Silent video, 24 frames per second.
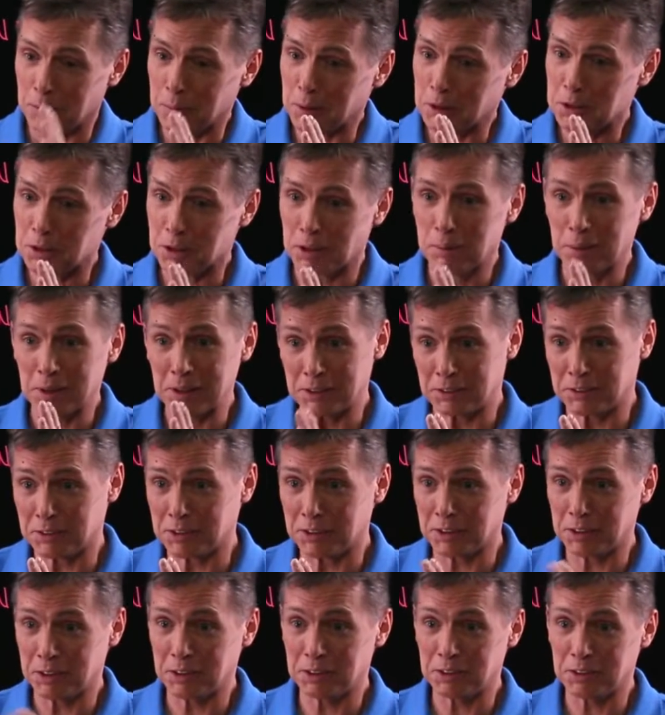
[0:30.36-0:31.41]
gotta make sure I make this
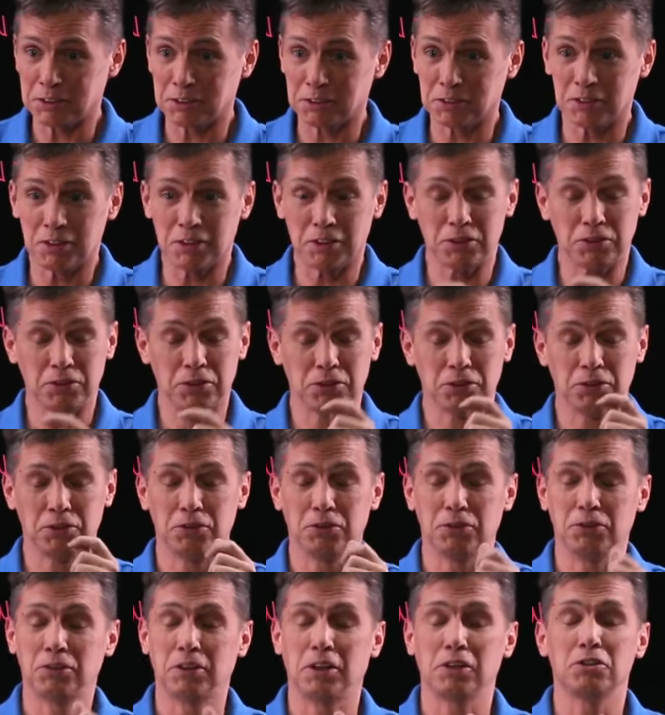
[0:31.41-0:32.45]
clear. Is this is
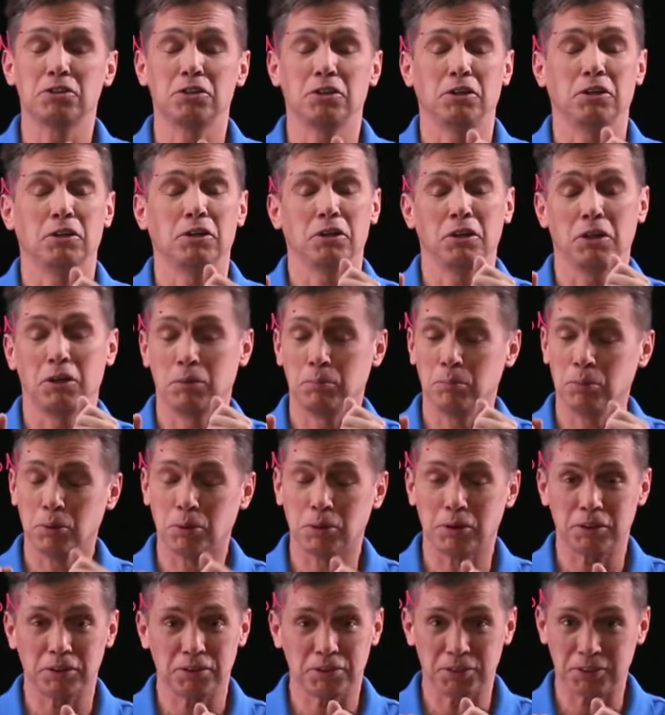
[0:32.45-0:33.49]
such a, an
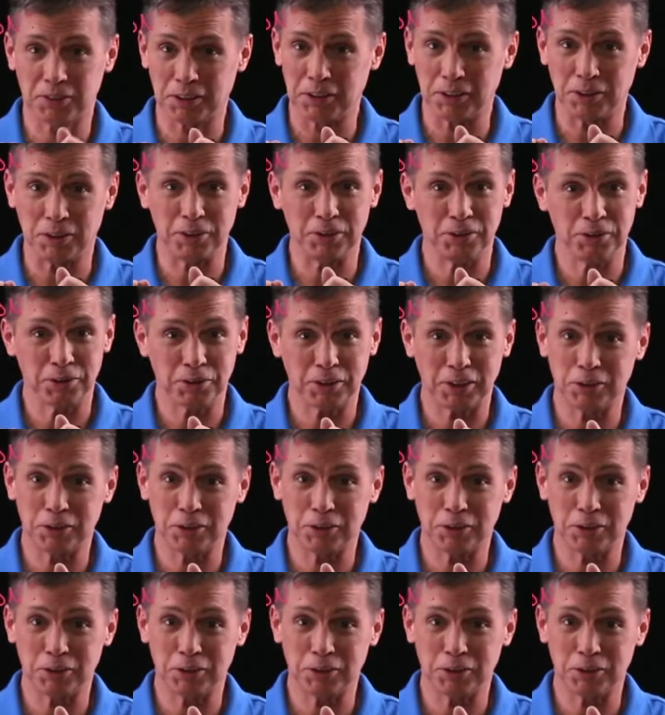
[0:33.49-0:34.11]
important skill?